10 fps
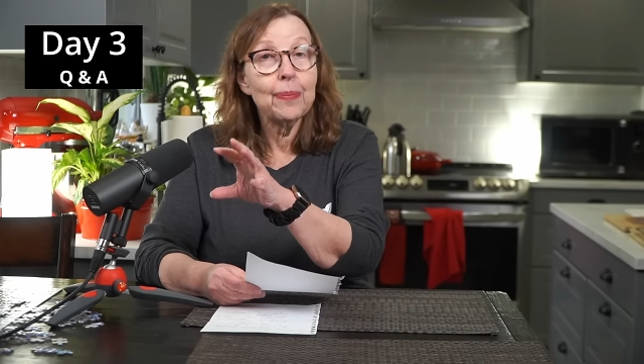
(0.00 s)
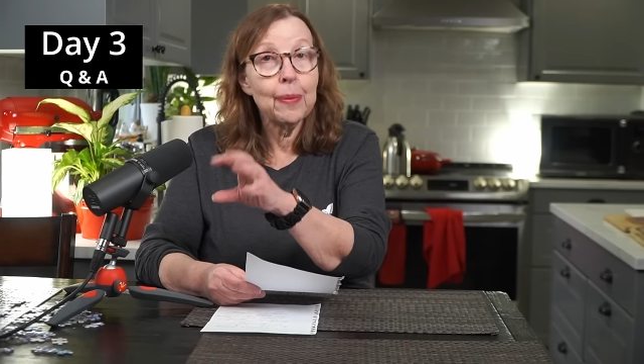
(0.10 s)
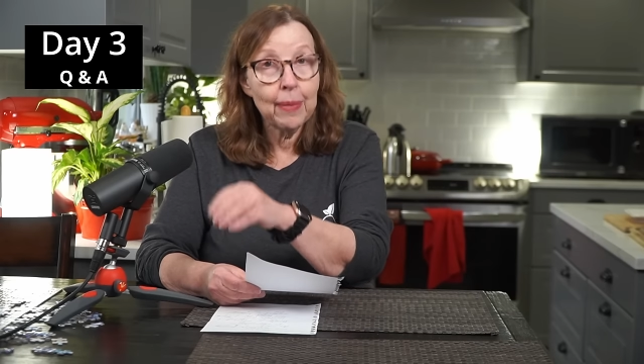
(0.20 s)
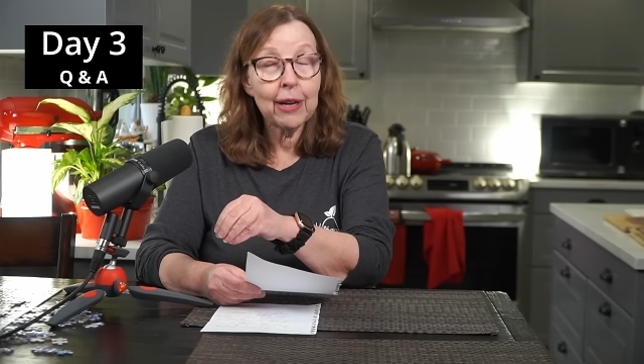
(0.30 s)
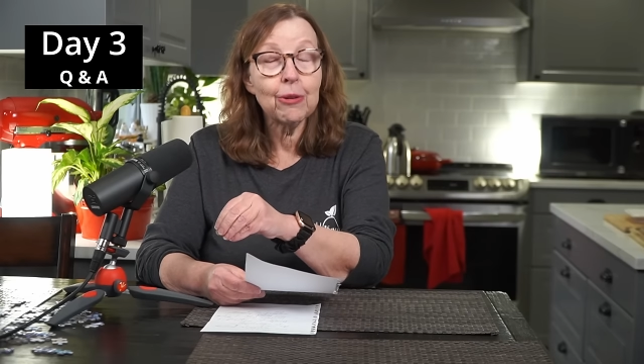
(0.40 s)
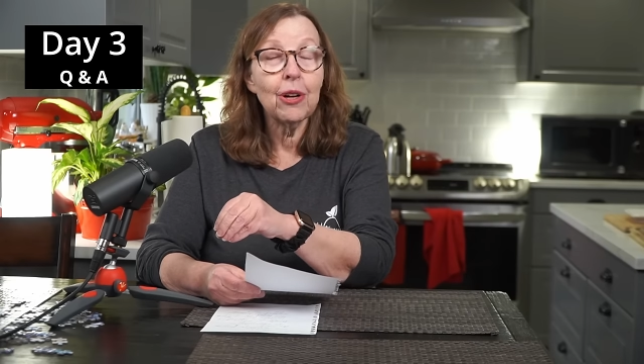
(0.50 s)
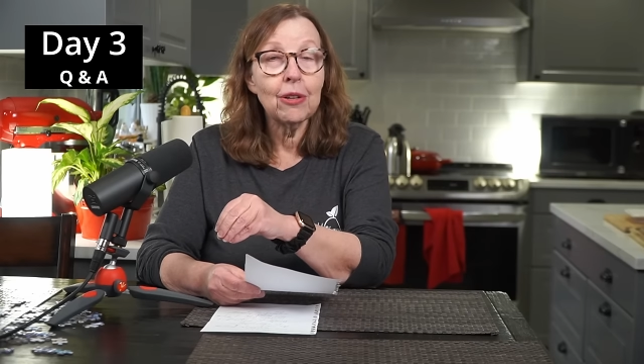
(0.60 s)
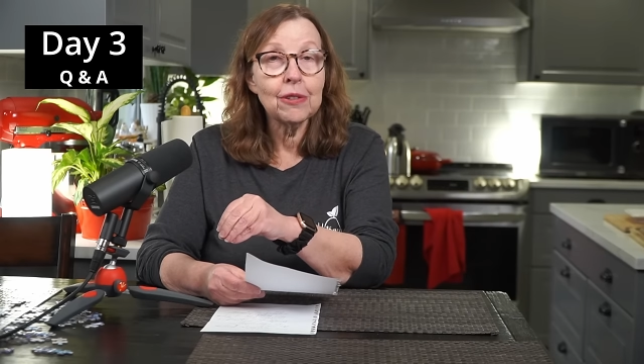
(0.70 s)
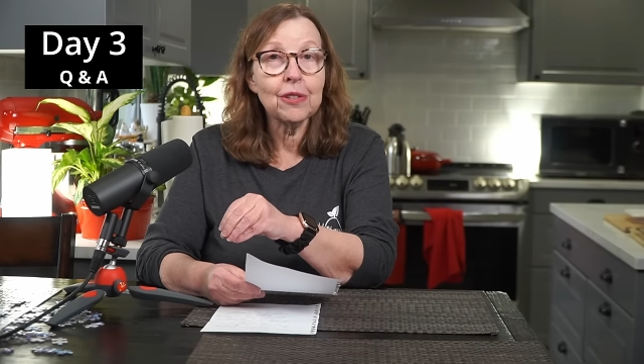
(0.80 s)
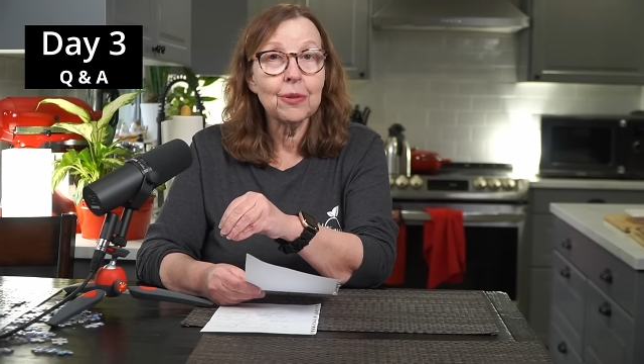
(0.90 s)
but mackerel
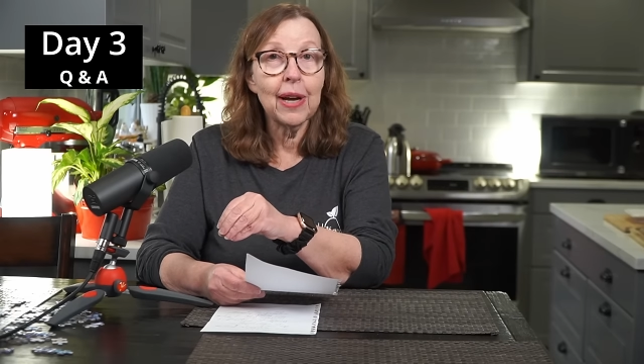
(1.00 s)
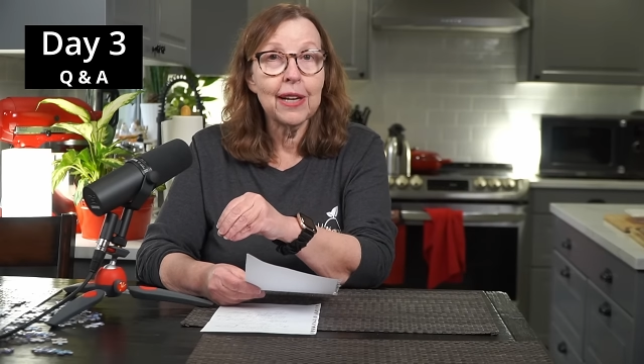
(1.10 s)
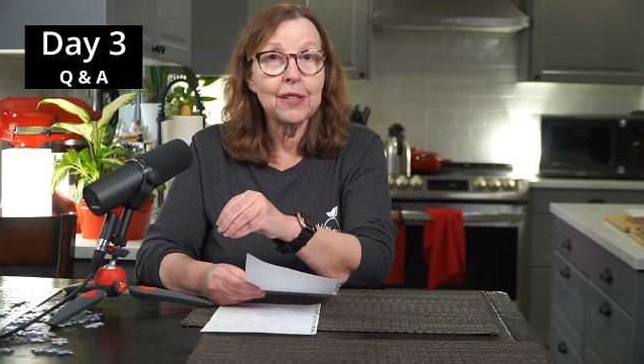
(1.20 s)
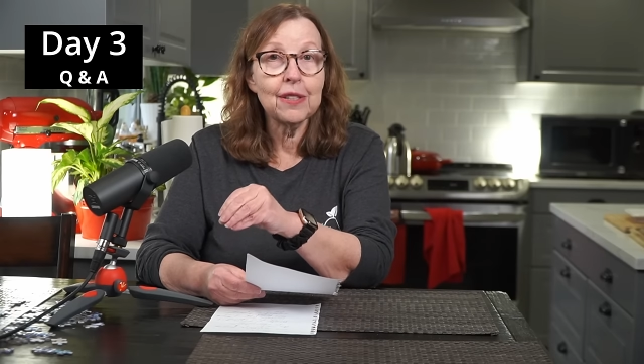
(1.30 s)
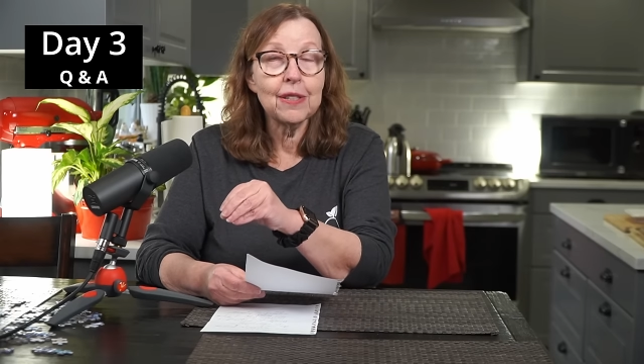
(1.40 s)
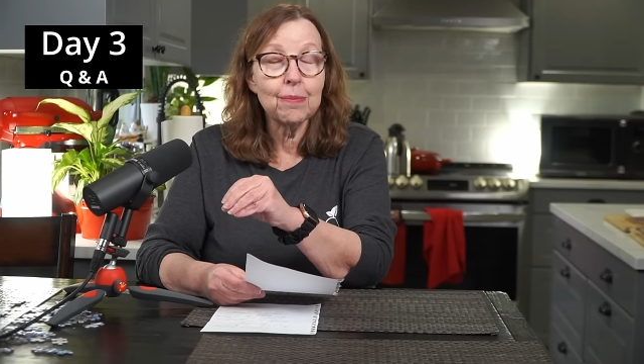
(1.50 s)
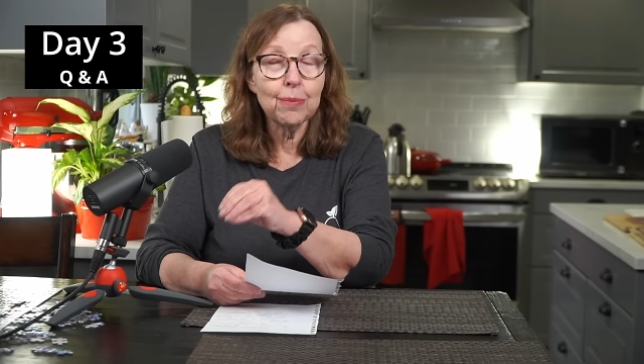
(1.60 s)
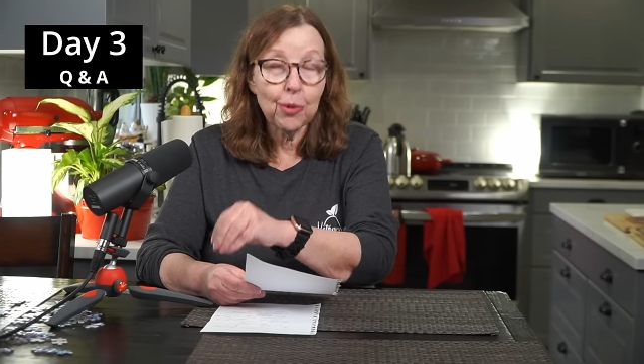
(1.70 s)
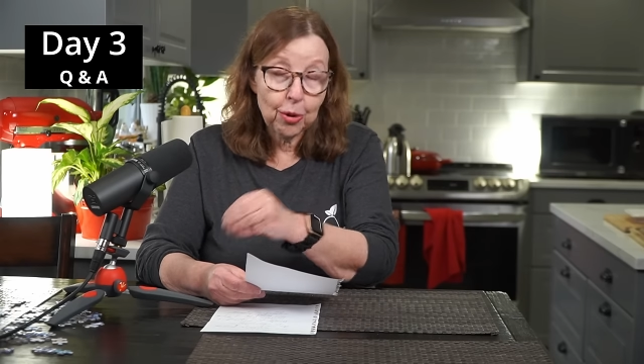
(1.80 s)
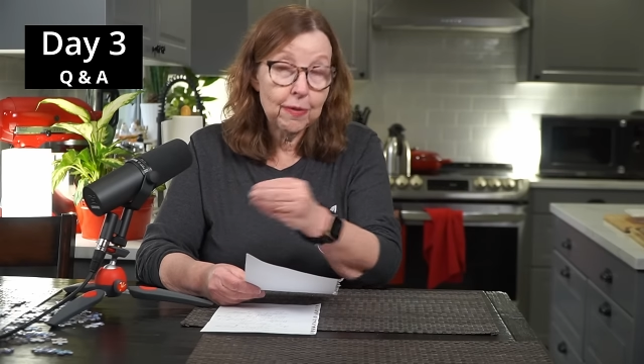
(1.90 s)
also has
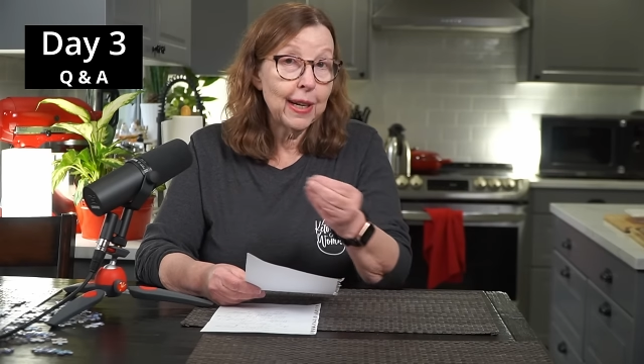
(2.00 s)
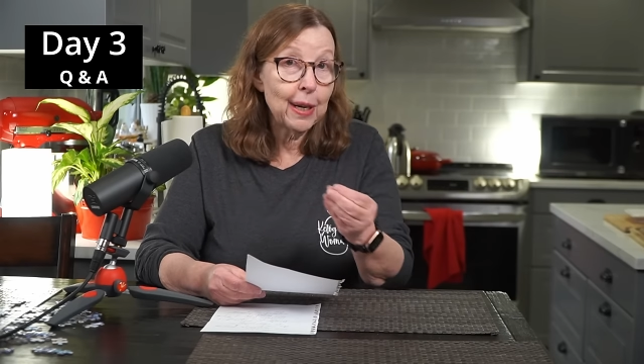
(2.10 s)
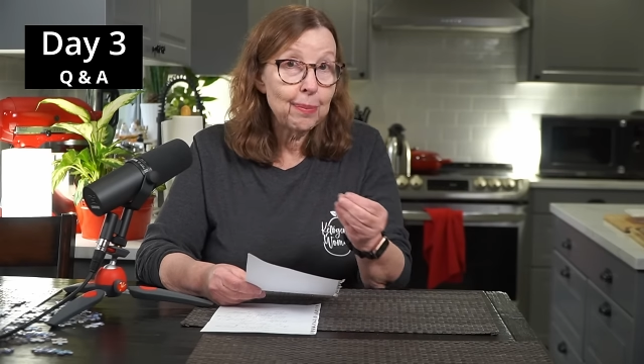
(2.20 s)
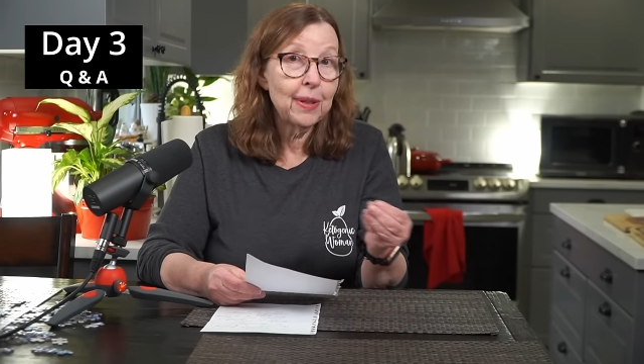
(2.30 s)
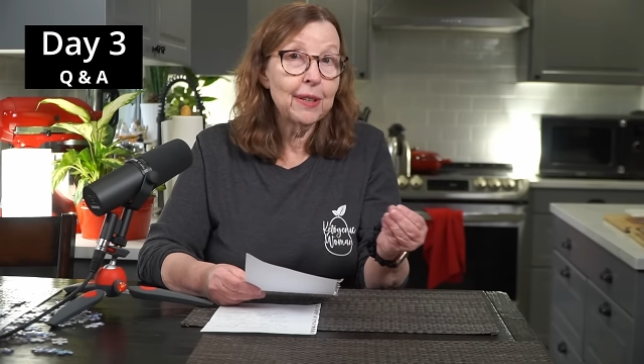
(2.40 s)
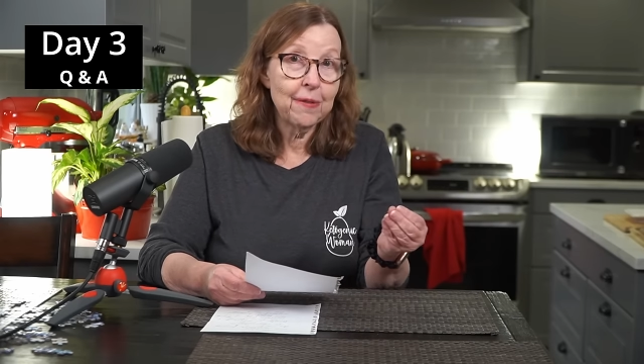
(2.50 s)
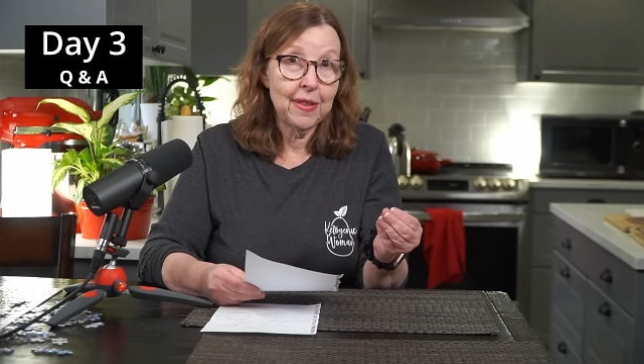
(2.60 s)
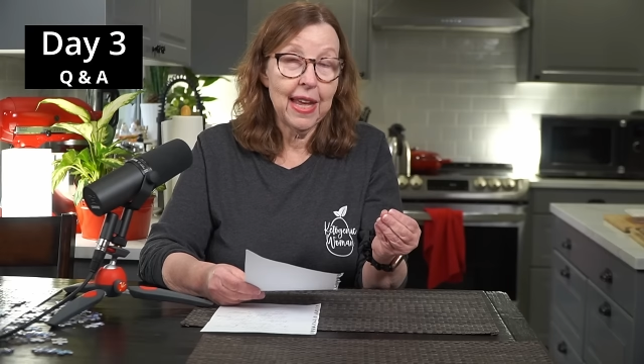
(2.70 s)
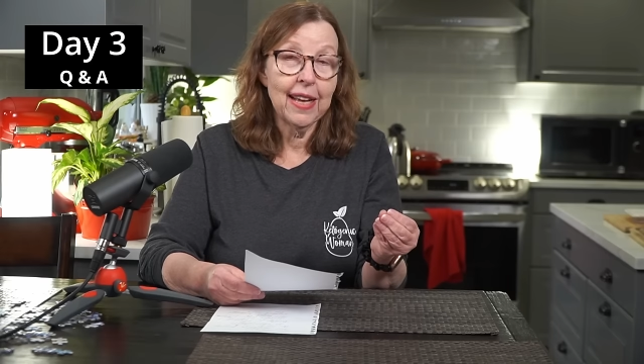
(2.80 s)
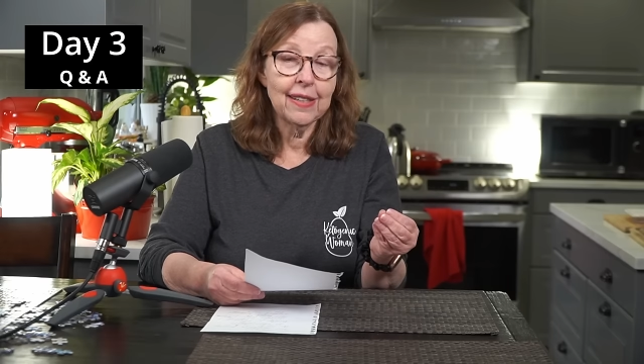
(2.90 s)
more of a couple of
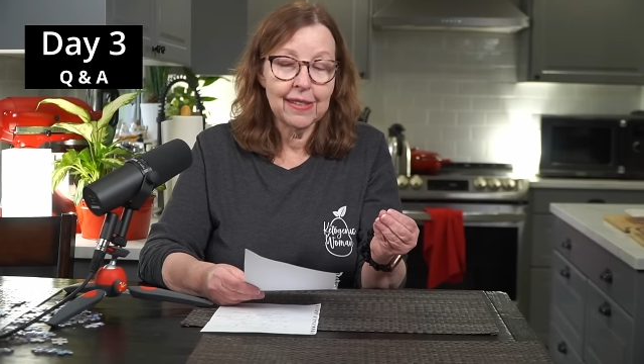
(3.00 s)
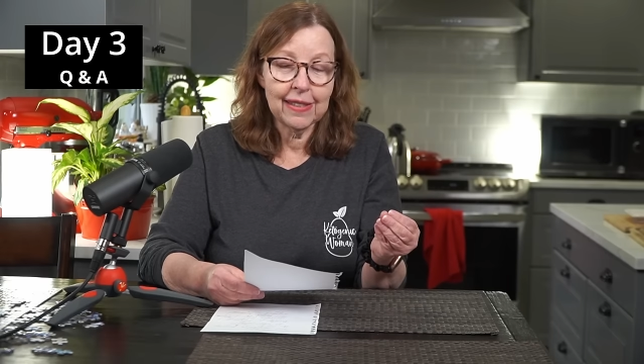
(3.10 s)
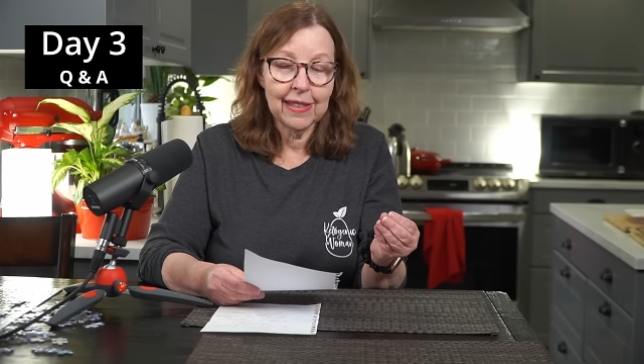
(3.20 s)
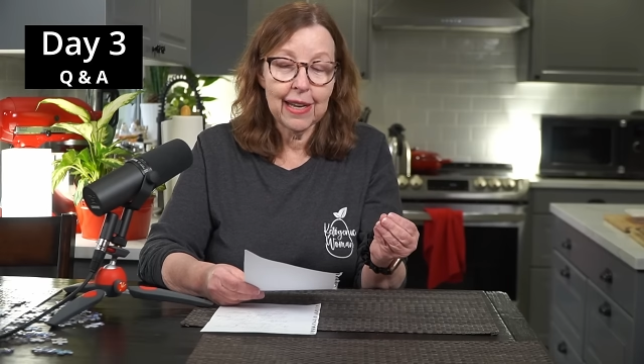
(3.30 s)
things.